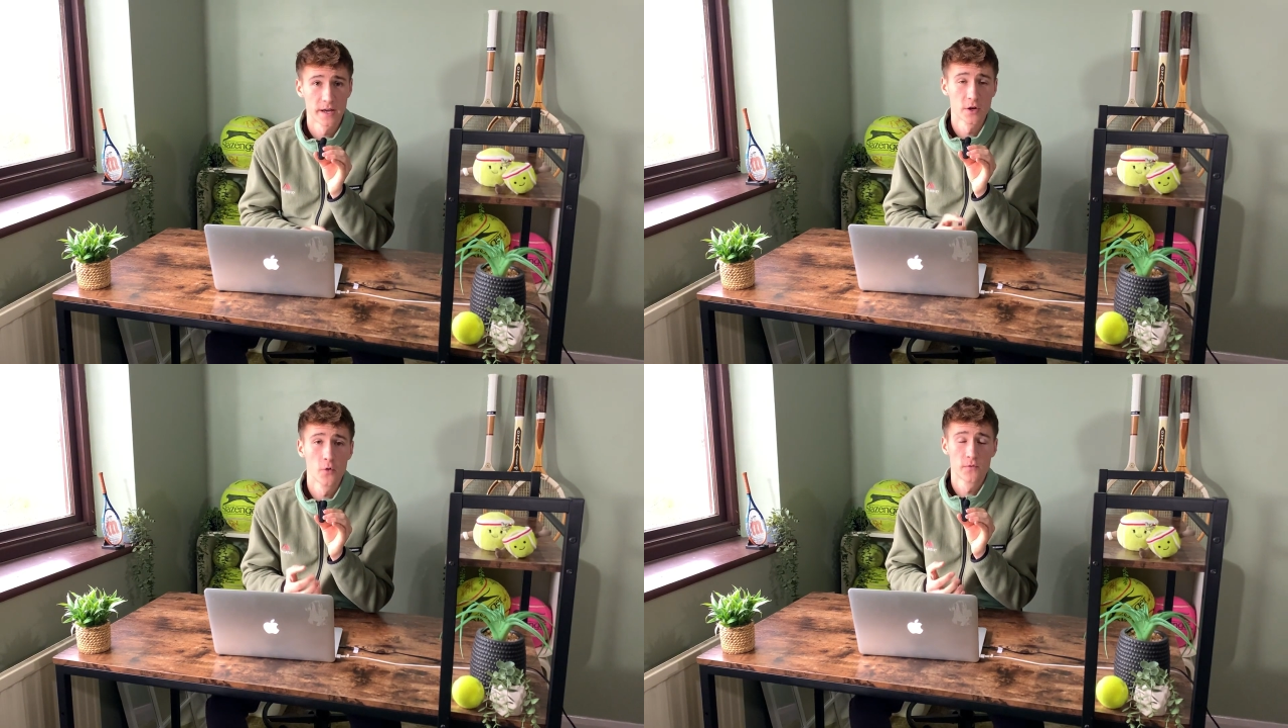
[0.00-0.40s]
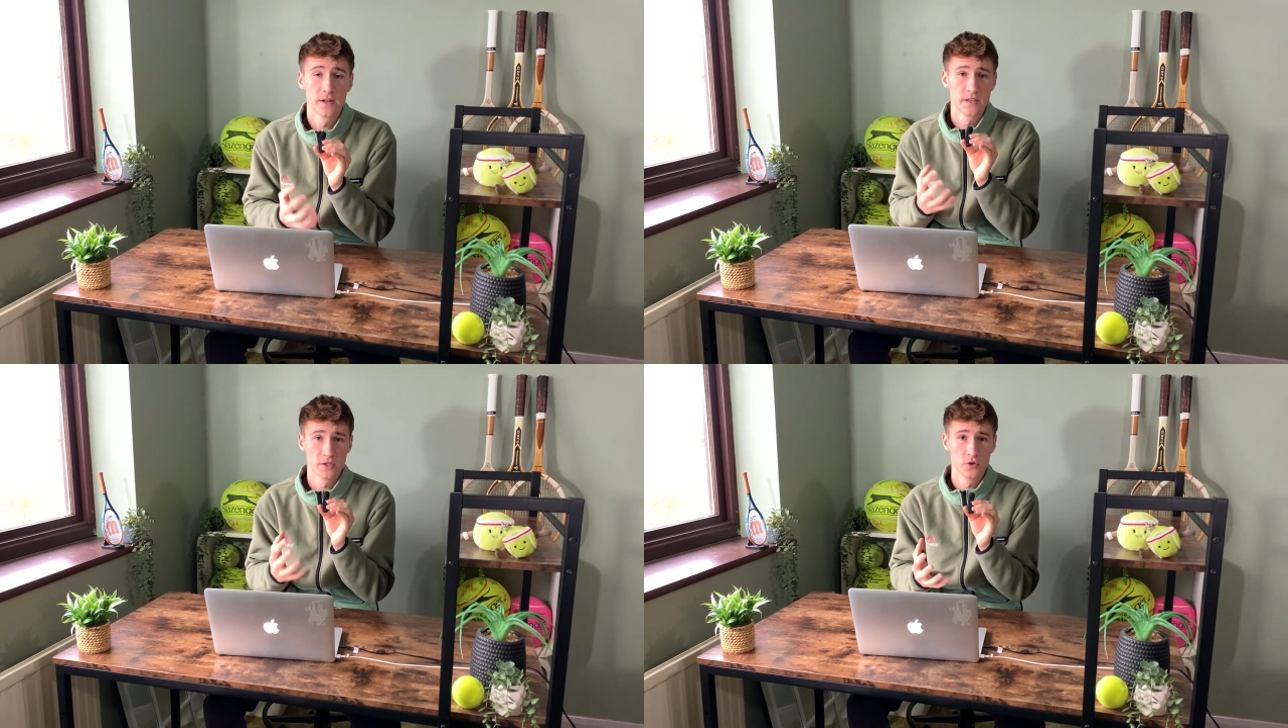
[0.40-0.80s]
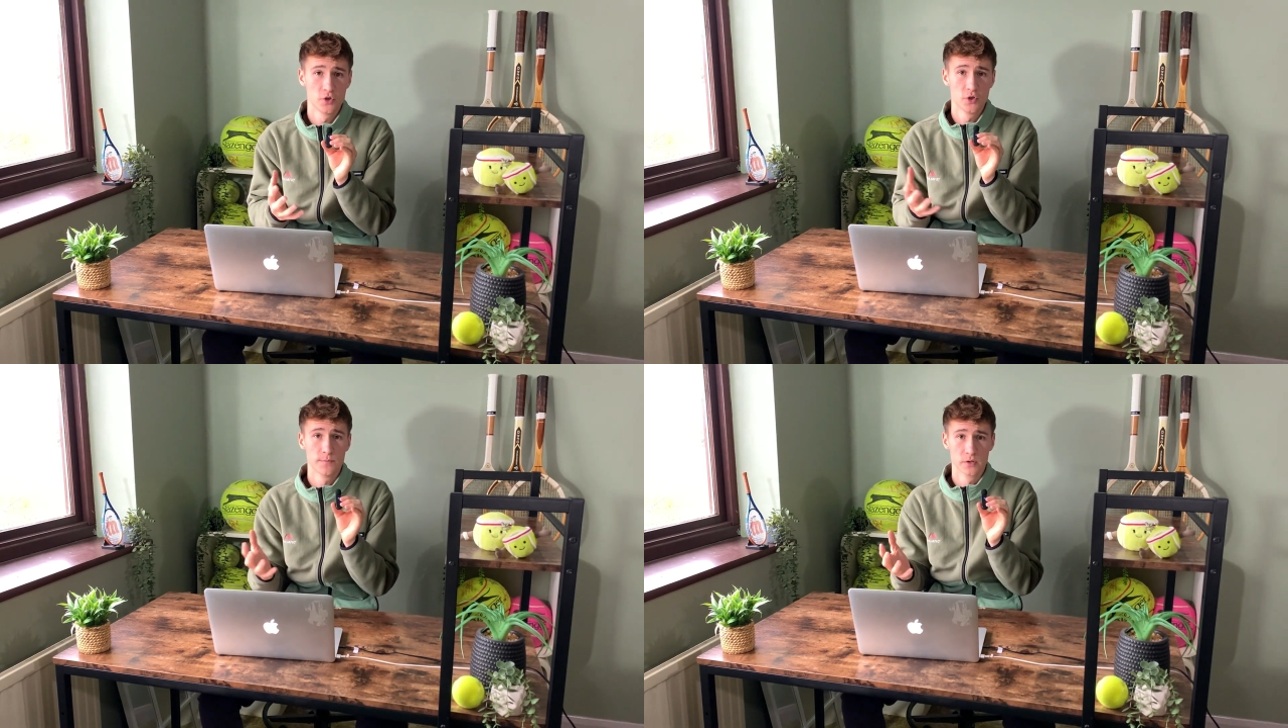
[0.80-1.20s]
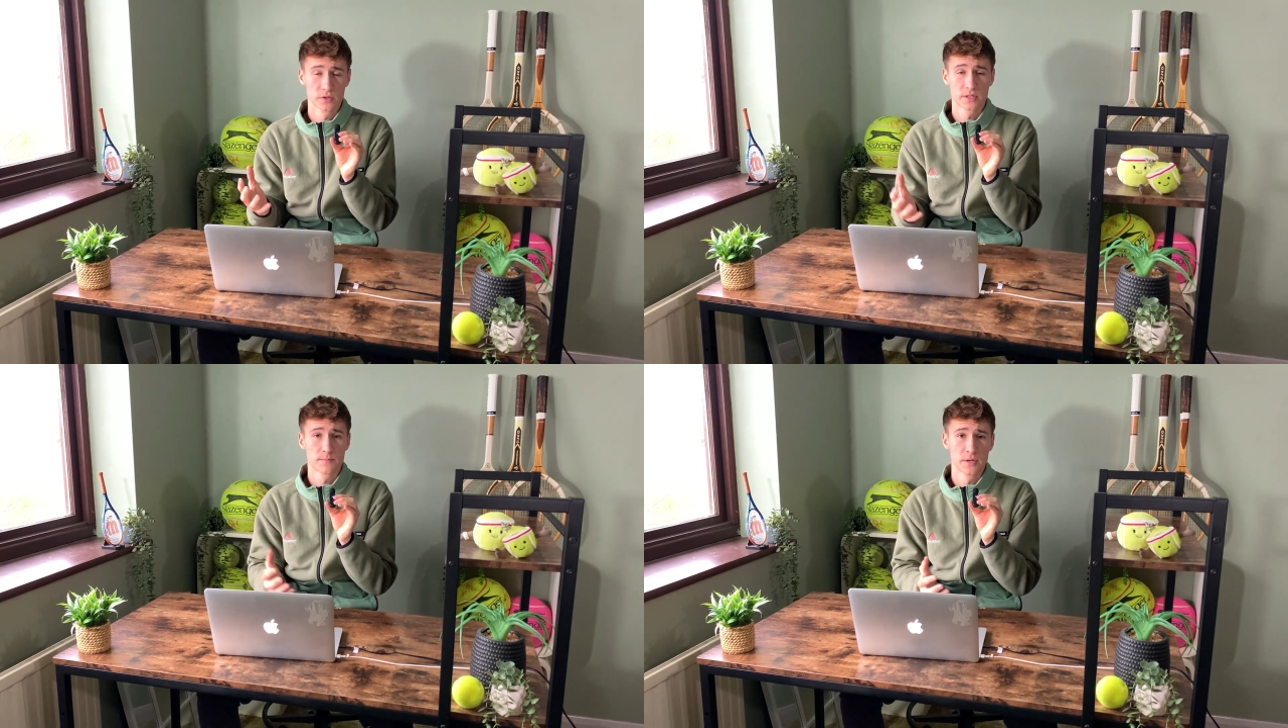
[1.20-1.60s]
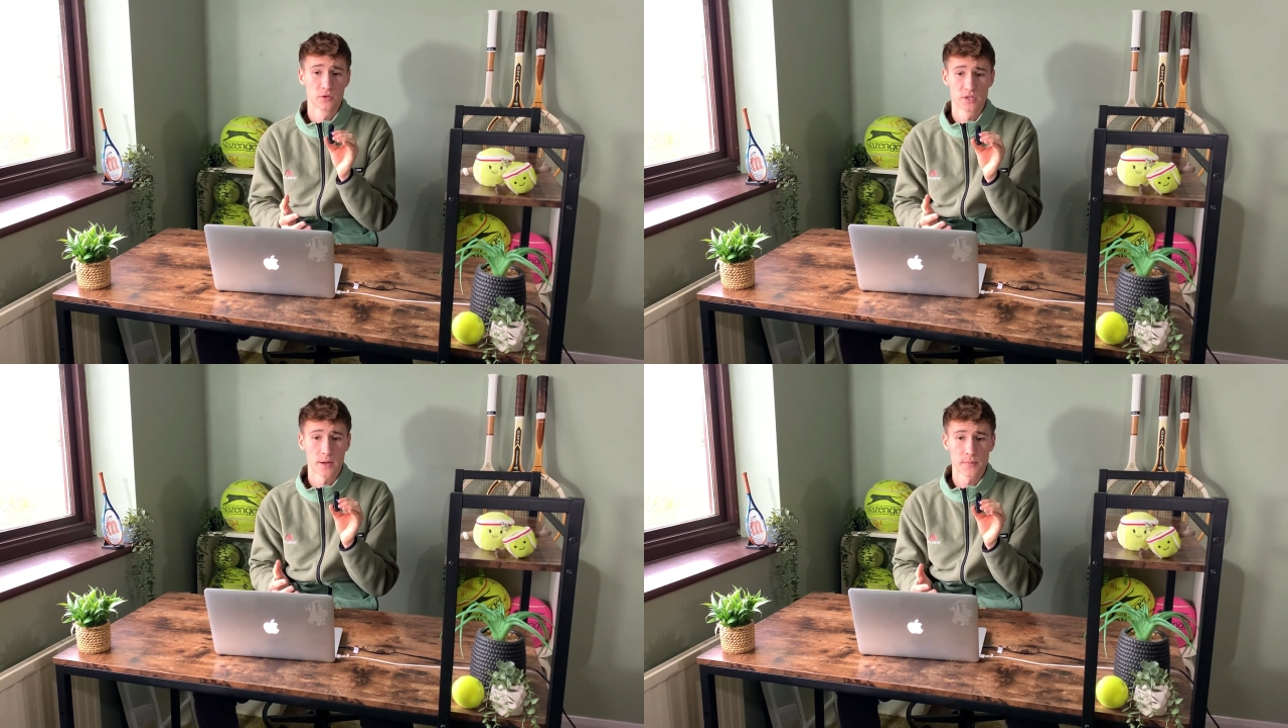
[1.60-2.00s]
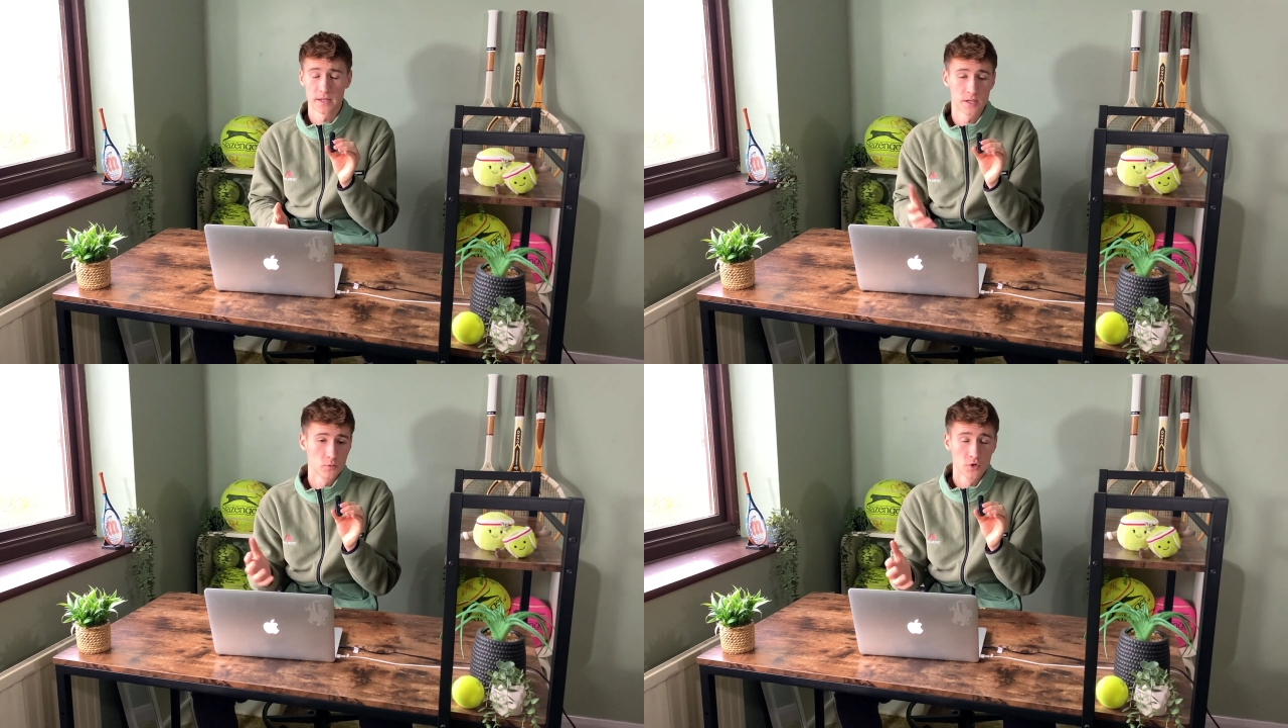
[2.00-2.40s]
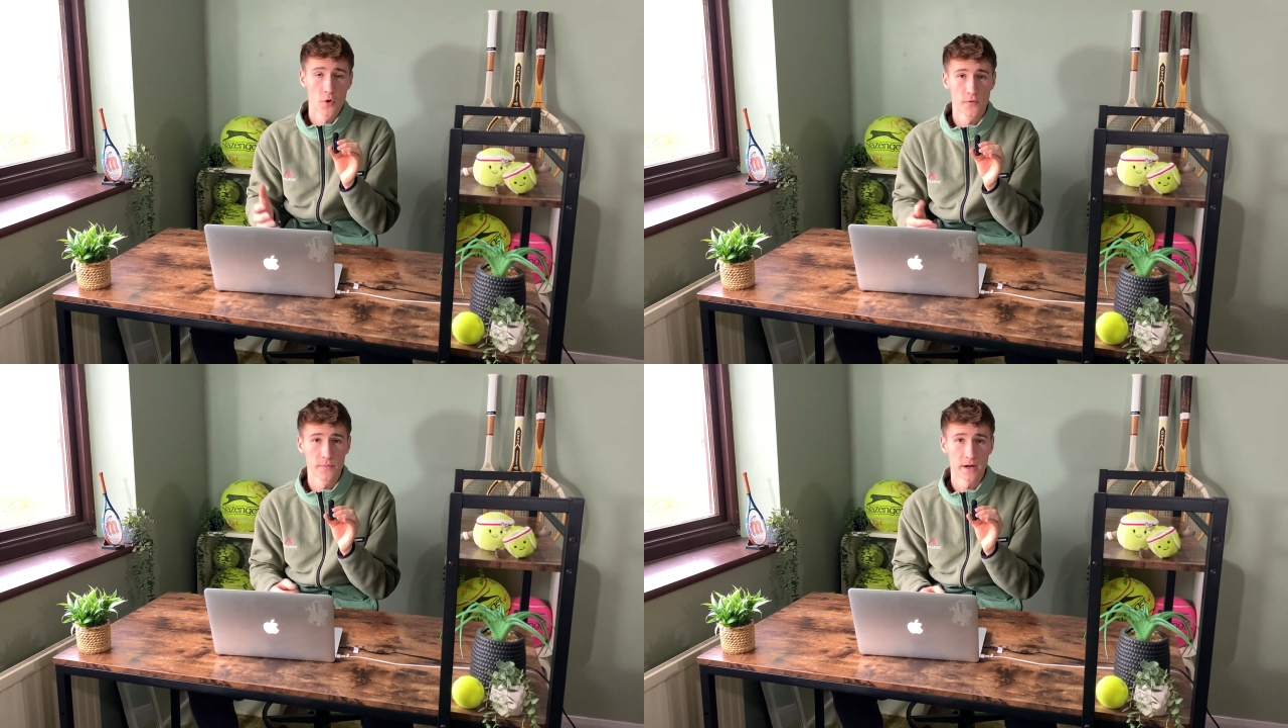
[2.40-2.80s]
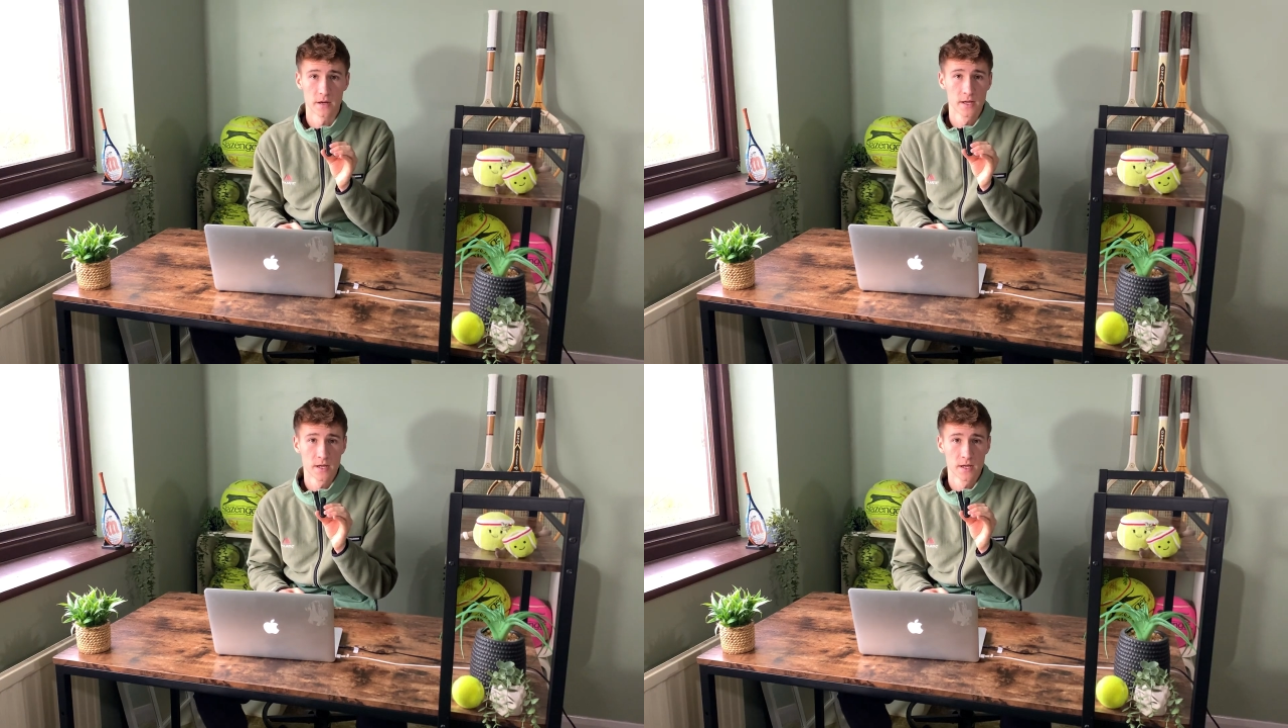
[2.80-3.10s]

and hopefully the YouTube builds up, and then we'll go from there.